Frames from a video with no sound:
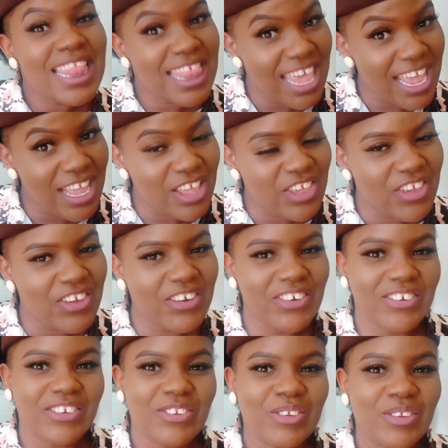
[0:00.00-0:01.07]
Thank
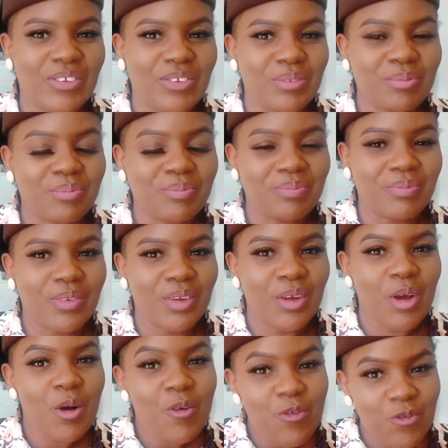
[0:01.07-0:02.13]
you
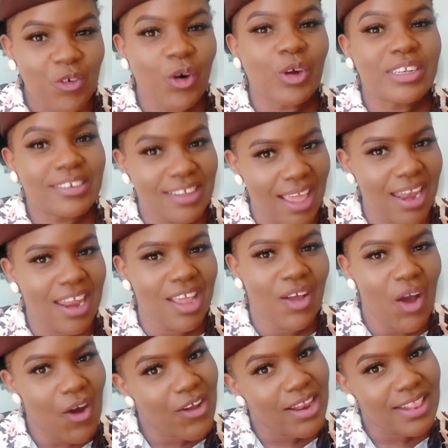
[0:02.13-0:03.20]
for
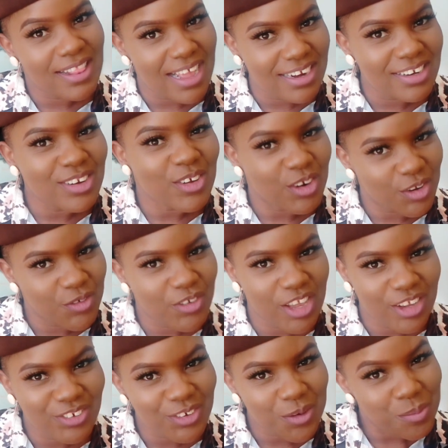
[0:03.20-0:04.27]
turning on that
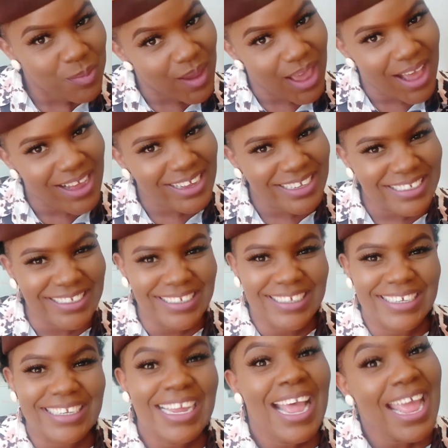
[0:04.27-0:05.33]
notification bell.
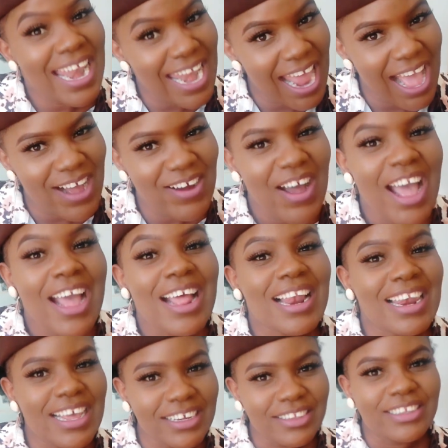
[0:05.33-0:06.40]
Now,
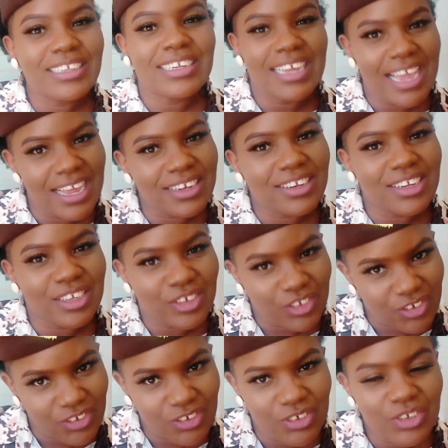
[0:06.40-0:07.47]
let's get
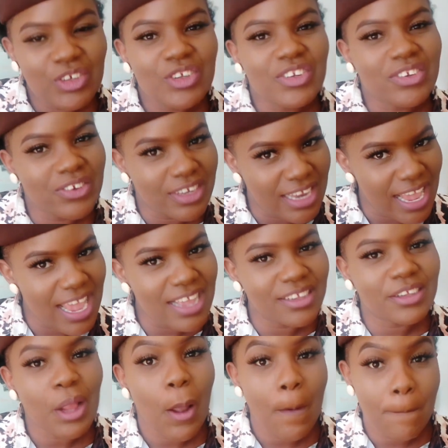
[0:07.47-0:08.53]
into
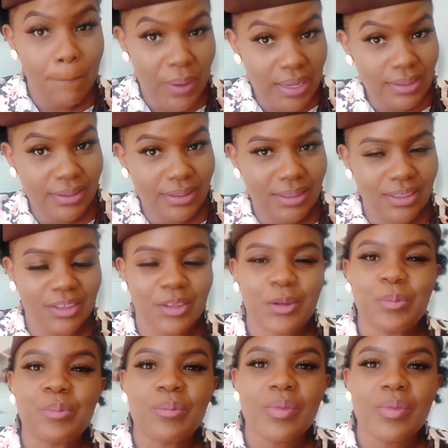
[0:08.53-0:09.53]
today's business.